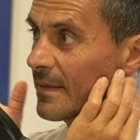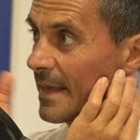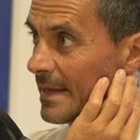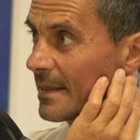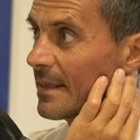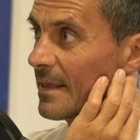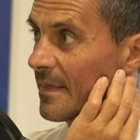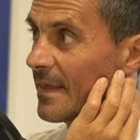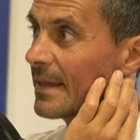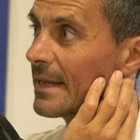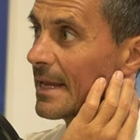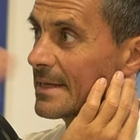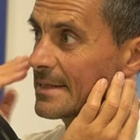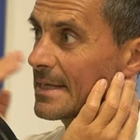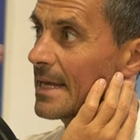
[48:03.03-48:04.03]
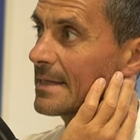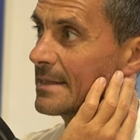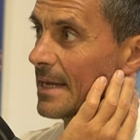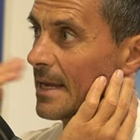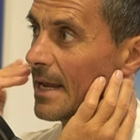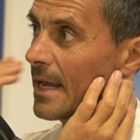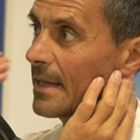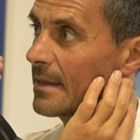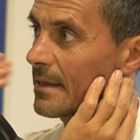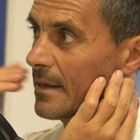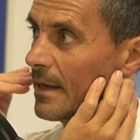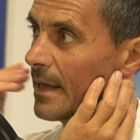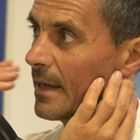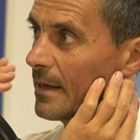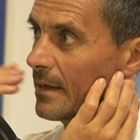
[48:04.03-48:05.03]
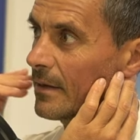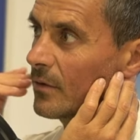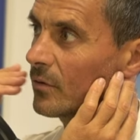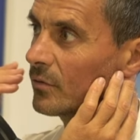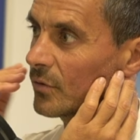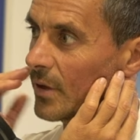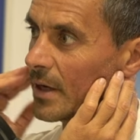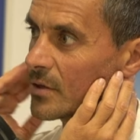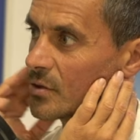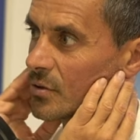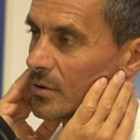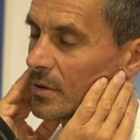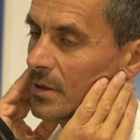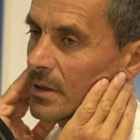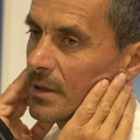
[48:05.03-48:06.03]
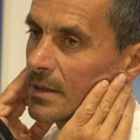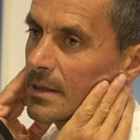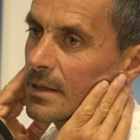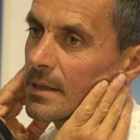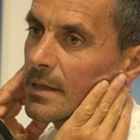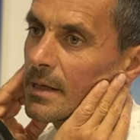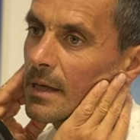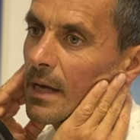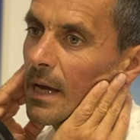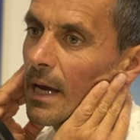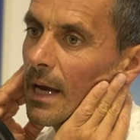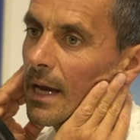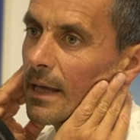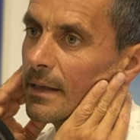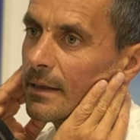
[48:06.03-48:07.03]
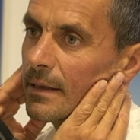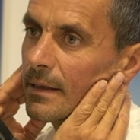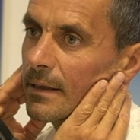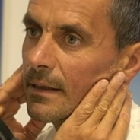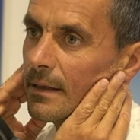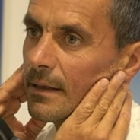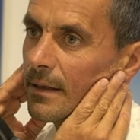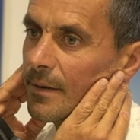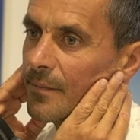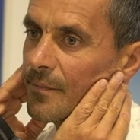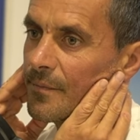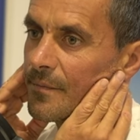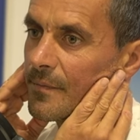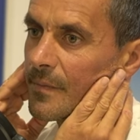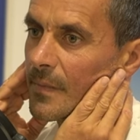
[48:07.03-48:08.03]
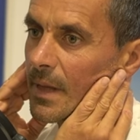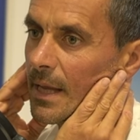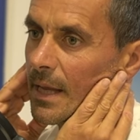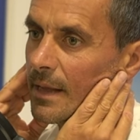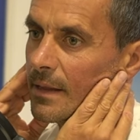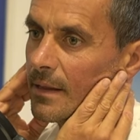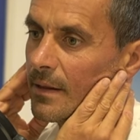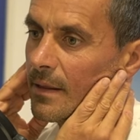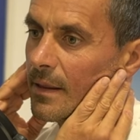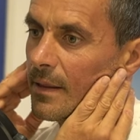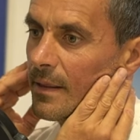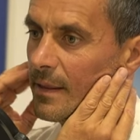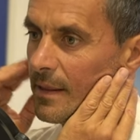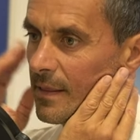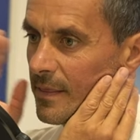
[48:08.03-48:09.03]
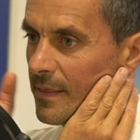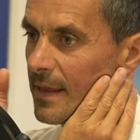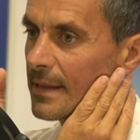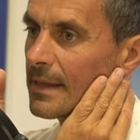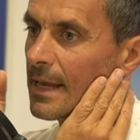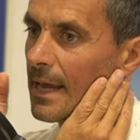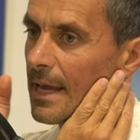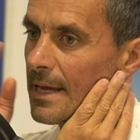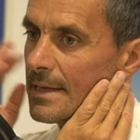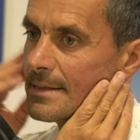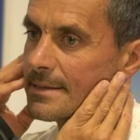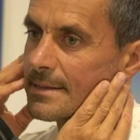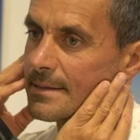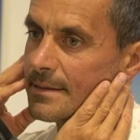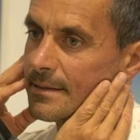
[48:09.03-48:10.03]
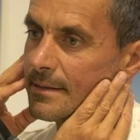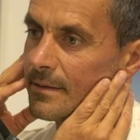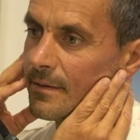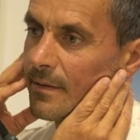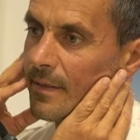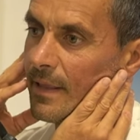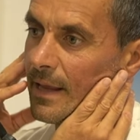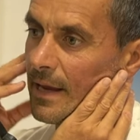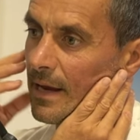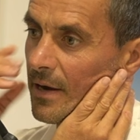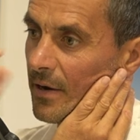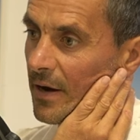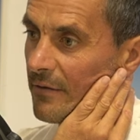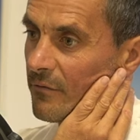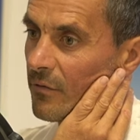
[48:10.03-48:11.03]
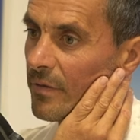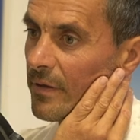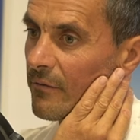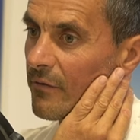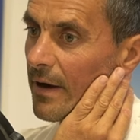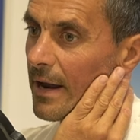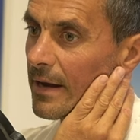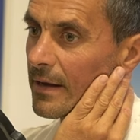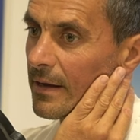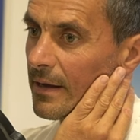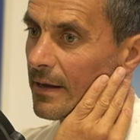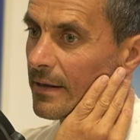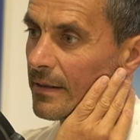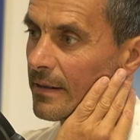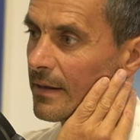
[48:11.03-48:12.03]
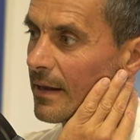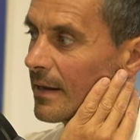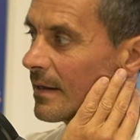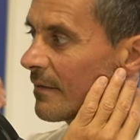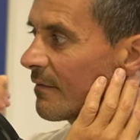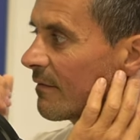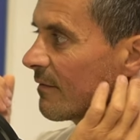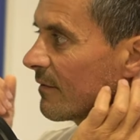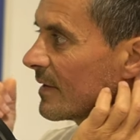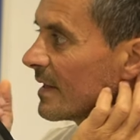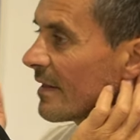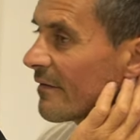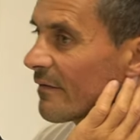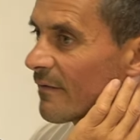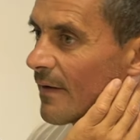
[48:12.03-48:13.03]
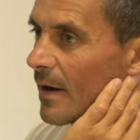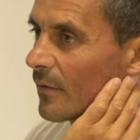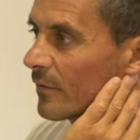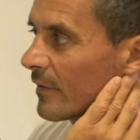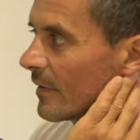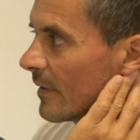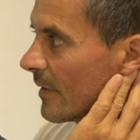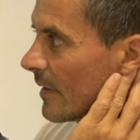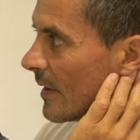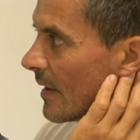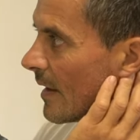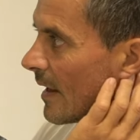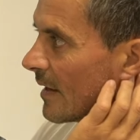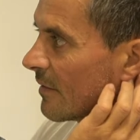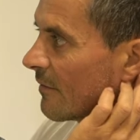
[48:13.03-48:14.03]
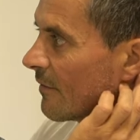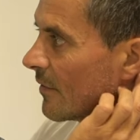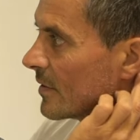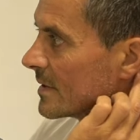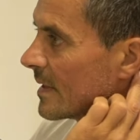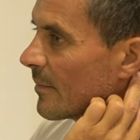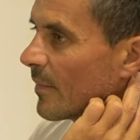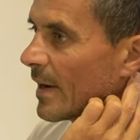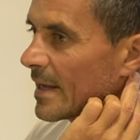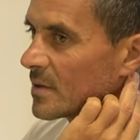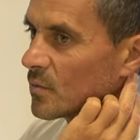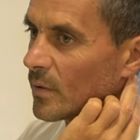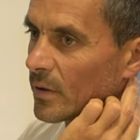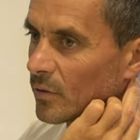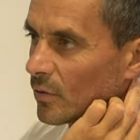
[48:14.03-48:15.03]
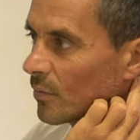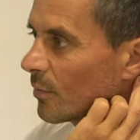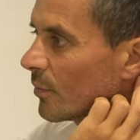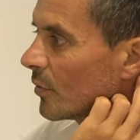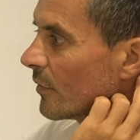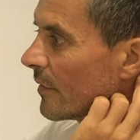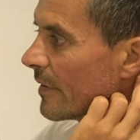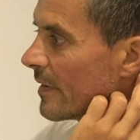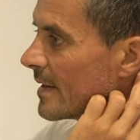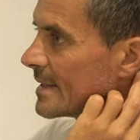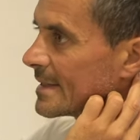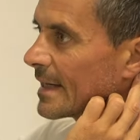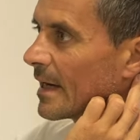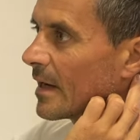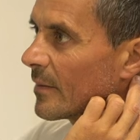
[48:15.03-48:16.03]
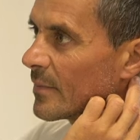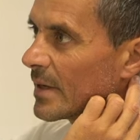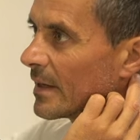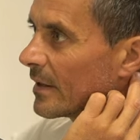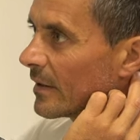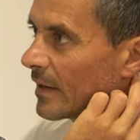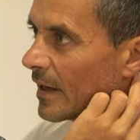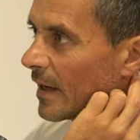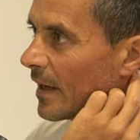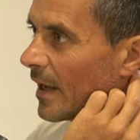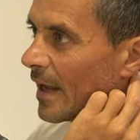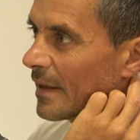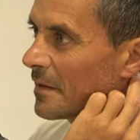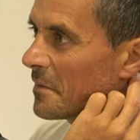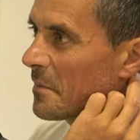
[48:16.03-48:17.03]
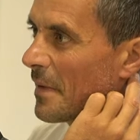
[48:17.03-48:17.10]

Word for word: that in that case, yes, I had like contraction. And, um, and in that case, I arrived on the wreck and I f- didn't found at first a place where to put this carabiner I had in